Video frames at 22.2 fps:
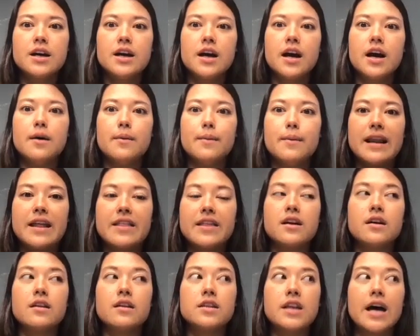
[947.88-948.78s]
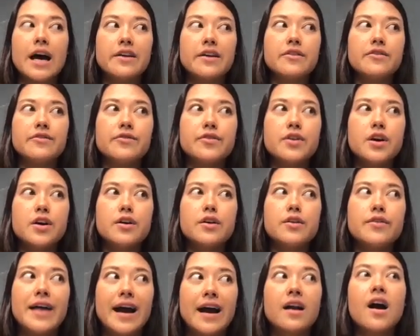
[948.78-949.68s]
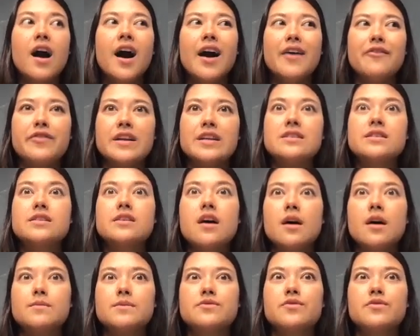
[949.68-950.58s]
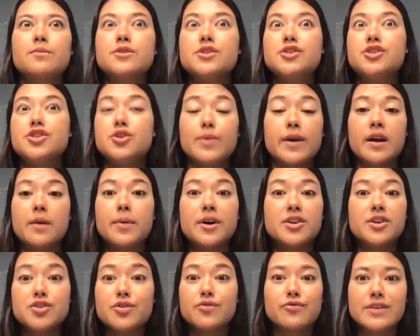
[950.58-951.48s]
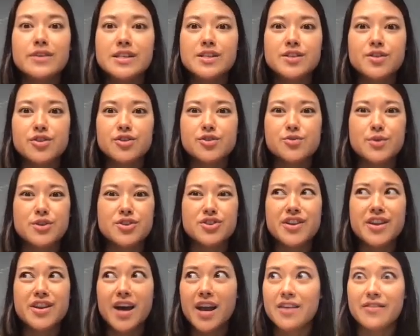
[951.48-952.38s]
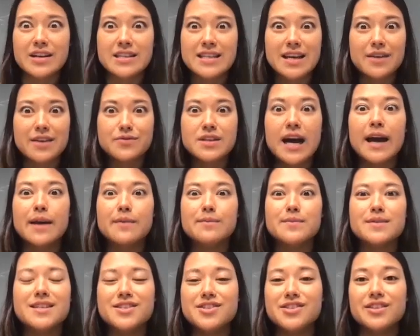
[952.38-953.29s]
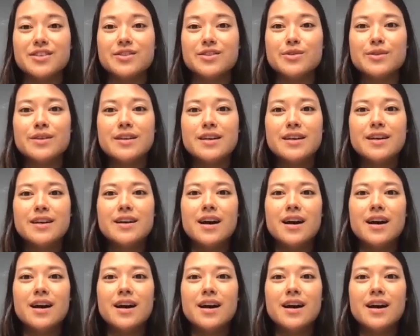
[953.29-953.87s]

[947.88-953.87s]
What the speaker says: And I think a lot of that confidence comes from doing a bunch of research, which none of us have time to do.